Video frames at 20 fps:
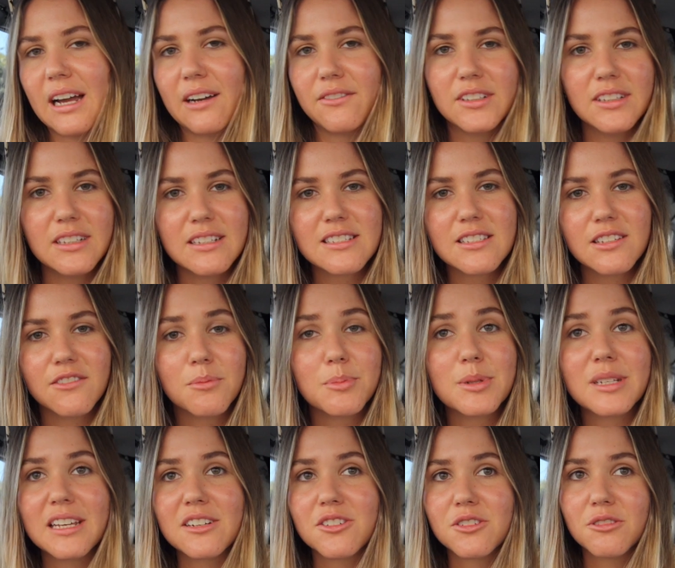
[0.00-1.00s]
have a list of
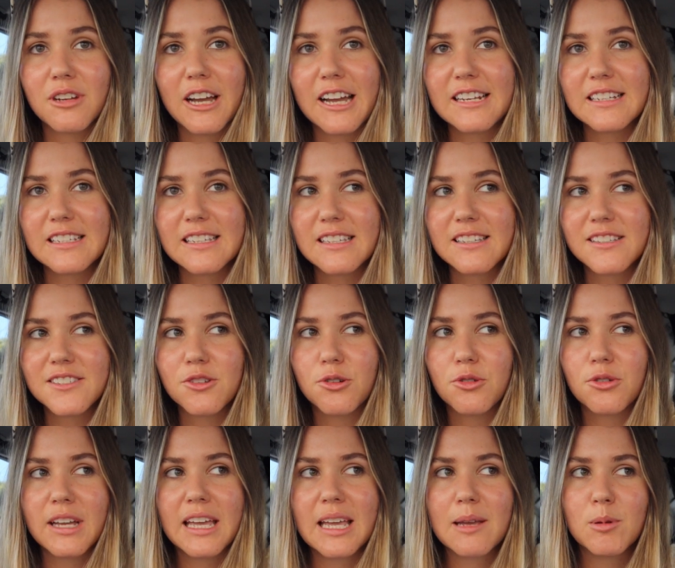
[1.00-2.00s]
potential ideas,
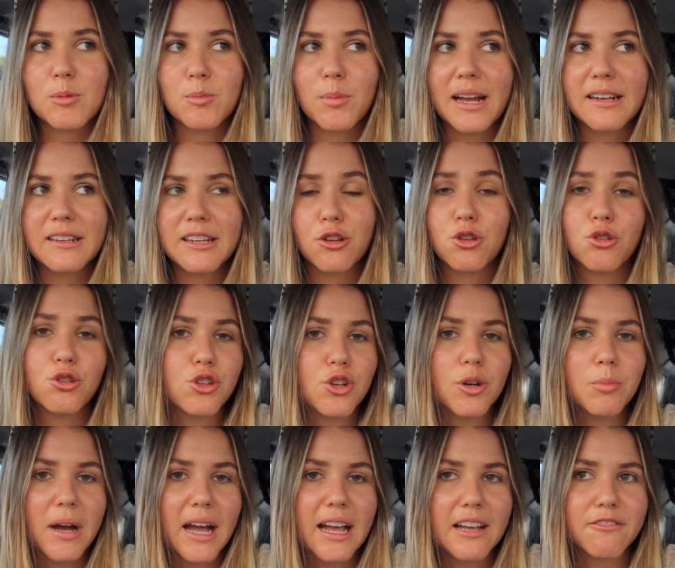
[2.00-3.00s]
or keep in mind like who you're
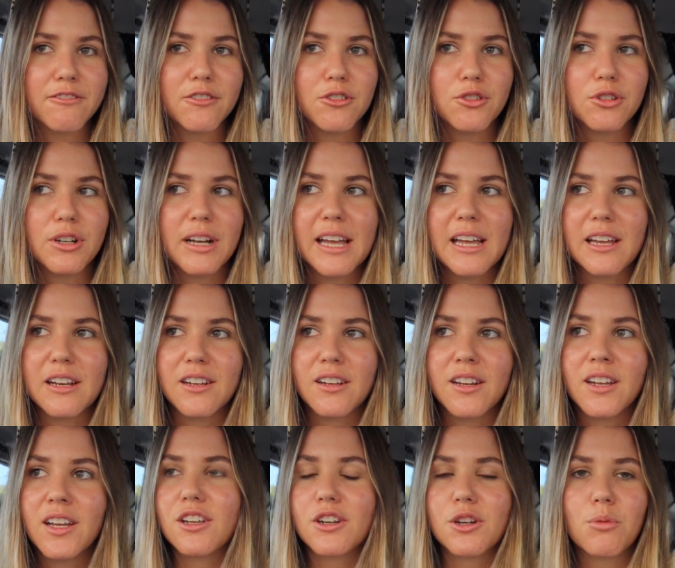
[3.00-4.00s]
buying for and
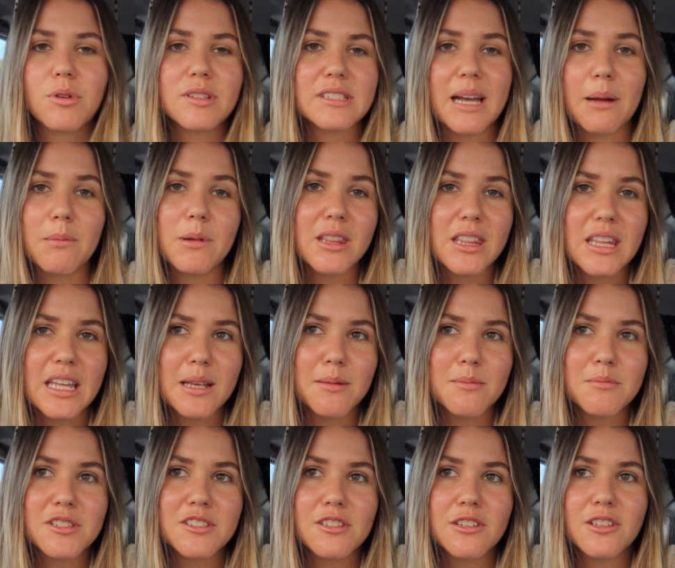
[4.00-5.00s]
you know what type of
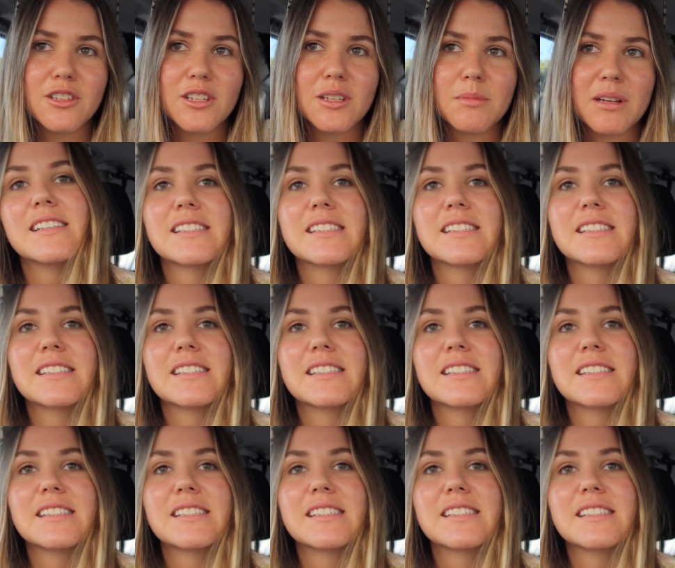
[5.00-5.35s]
themes suit them.